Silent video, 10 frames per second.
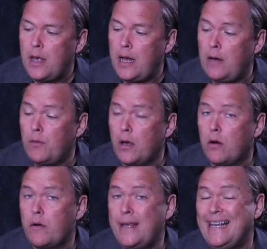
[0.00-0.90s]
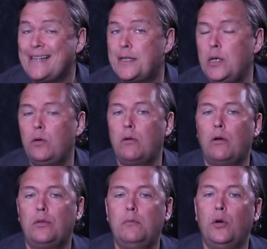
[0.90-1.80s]
Here we are in Castillon,
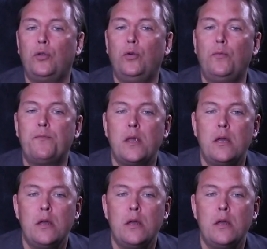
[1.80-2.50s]
Côtes de Bordeaux,